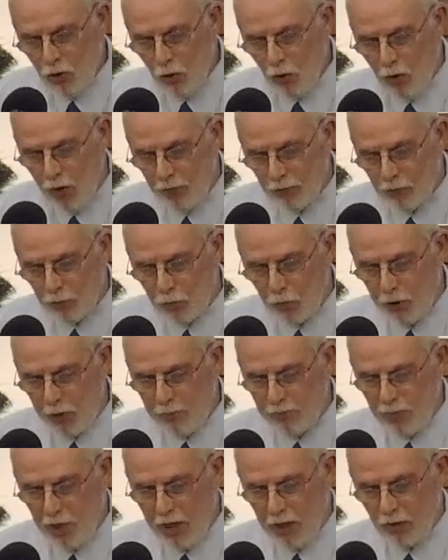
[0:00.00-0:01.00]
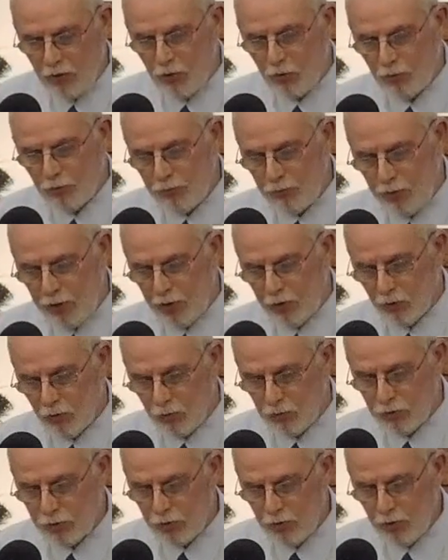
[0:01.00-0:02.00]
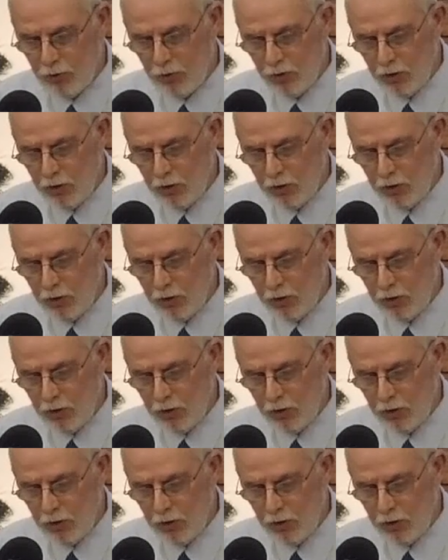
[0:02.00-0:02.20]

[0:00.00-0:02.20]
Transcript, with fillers: who have reaped down your fields,